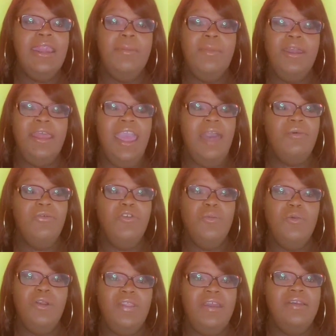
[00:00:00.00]
And I'm going to have a
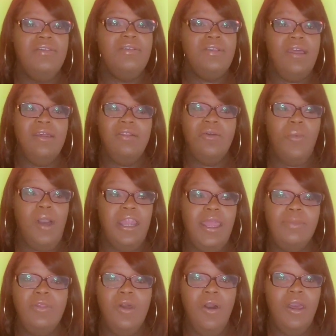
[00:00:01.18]
few more things to say. So
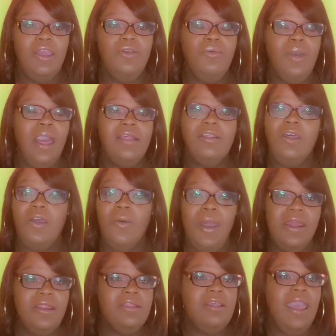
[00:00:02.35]
while I'm talking, you guys could
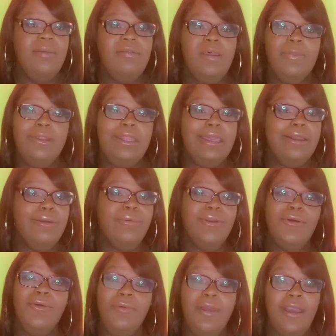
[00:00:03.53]
go ahead and type something down
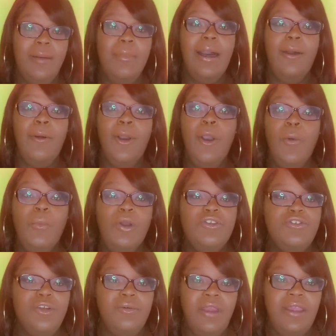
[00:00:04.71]
real quick about
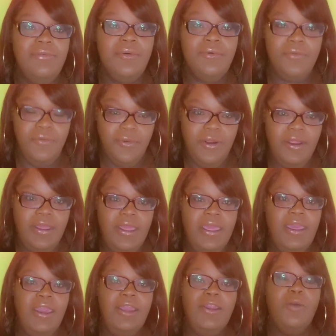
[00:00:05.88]
what you're grateful for.
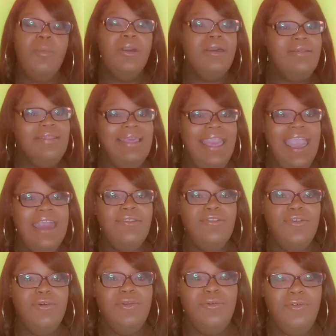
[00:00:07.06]
You know, because the
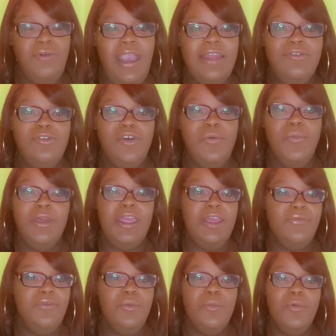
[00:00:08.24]
attitude of gratitude will
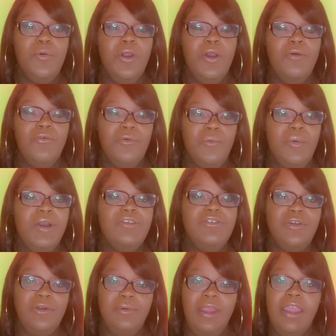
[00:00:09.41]
give you more of
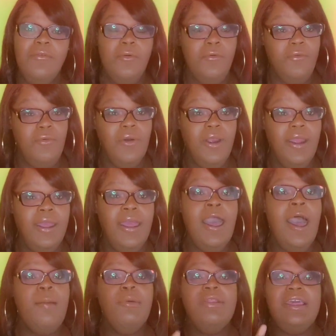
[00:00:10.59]
what you're grateful for.
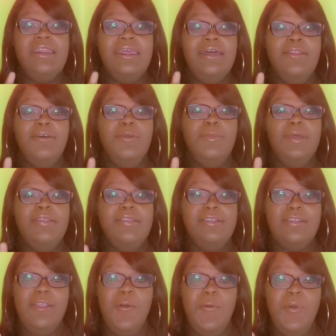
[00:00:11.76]
I'm going to say that a little bit
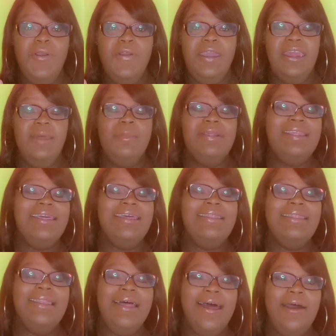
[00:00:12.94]
slower, and I'm going to say
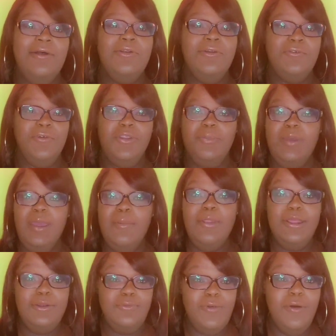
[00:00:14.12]
it louder for the
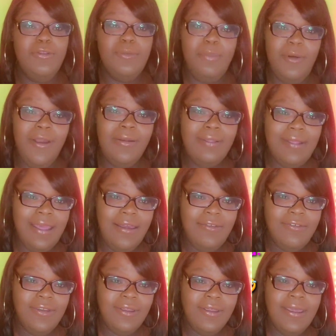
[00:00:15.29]
people in the Rosa Parks
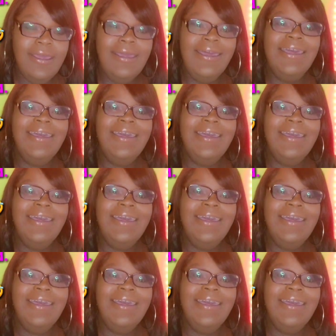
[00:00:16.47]
section.